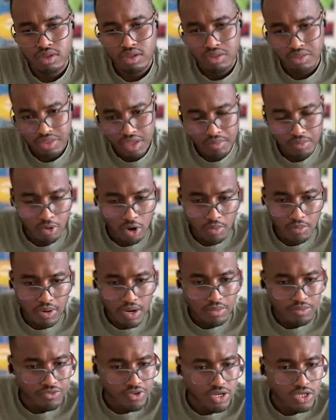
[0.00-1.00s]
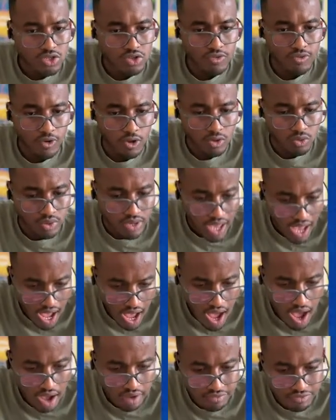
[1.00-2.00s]
The problem, first of all, we
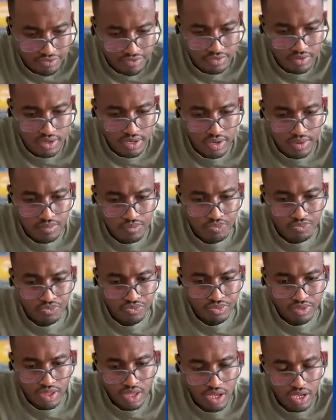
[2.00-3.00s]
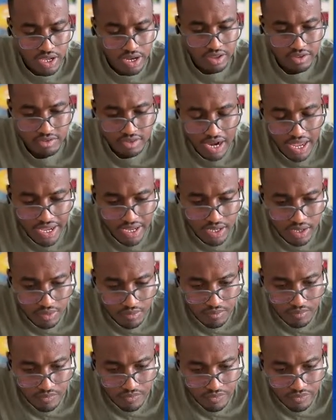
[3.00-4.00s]
have, it is like,
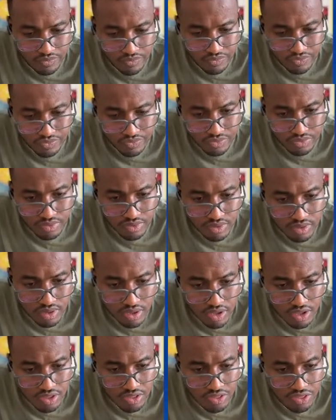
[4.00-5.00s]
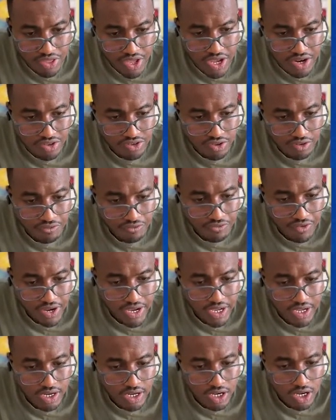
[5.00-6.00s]
there is a
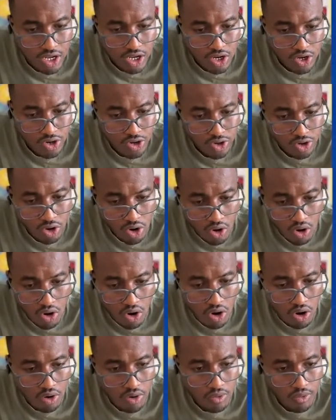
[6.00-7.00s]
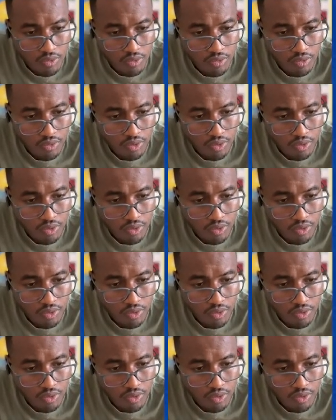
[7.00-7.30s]
fucking no